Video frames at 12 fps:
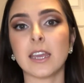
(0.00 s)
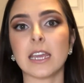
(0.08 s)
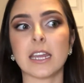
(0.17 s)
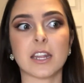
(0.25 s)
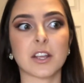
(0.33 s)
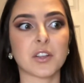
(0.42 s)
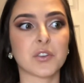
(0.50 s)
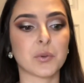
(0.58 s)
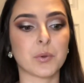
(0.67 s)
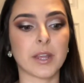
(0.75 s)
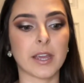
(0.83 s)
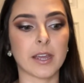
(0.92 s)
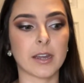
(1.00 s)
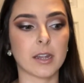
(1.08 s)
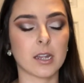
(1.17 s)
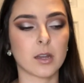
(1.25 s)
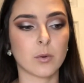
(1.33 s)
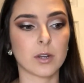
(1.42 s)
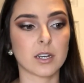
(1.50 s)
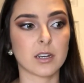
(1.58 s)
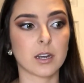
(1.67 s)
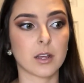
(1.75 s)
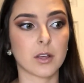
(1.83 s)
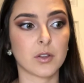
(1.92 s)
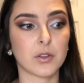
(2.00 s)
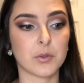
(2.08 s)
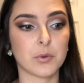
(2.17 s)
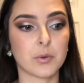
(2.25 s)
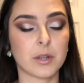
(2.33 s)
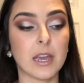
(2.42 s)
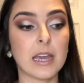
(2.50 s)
It included, what did it include?